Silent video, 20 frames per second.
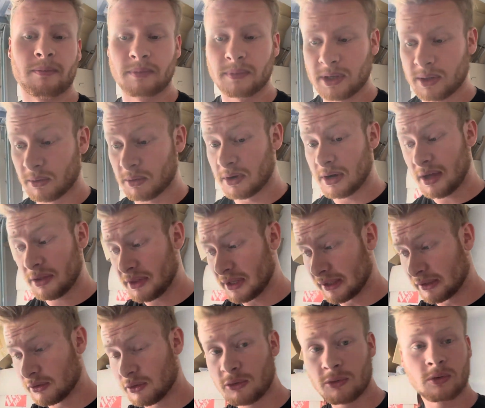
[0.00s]
Nothing
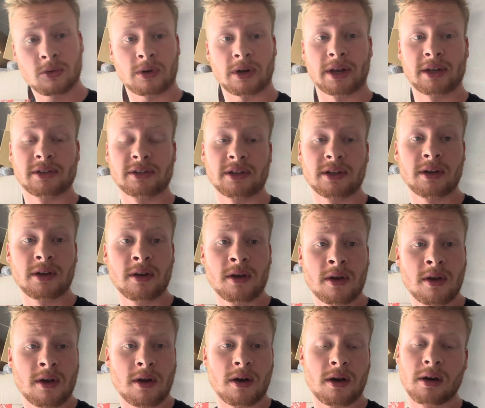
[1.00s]
too crazy.
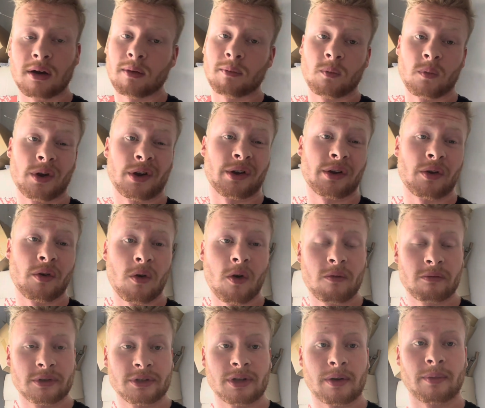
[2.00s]
Wanted to go
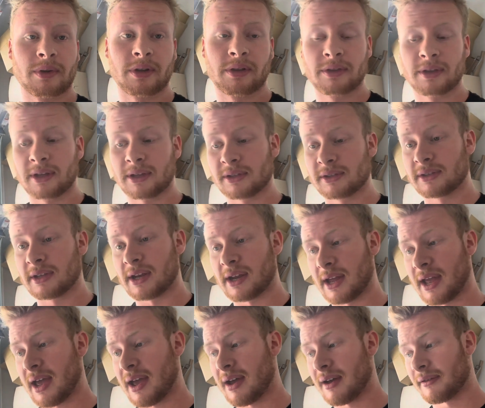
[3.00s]
over some of the things that I
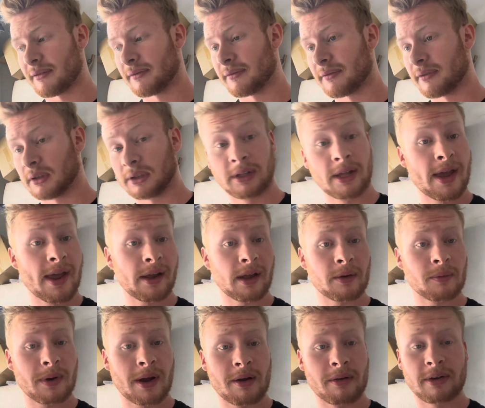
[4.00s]
have laying
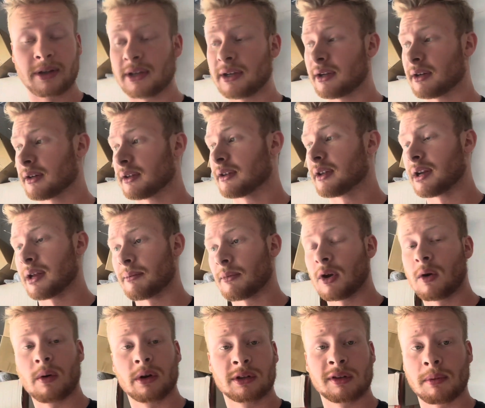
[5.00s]
around here that I'm
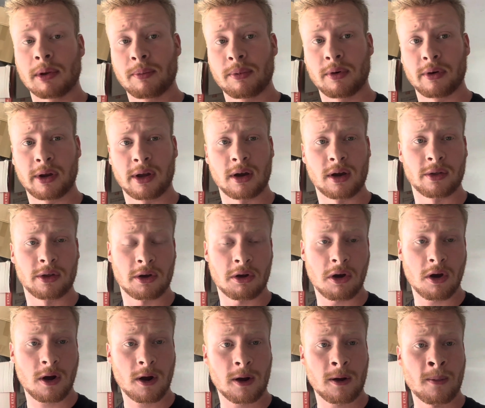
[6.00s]
going to be putting on the
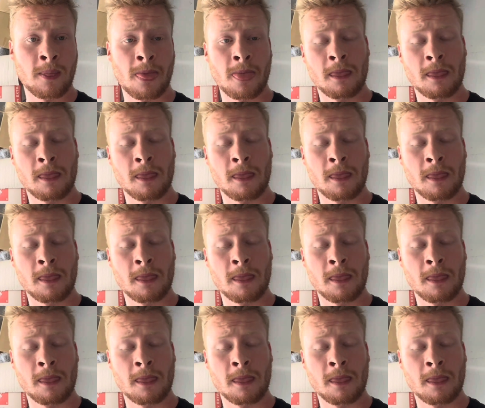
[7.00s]
car,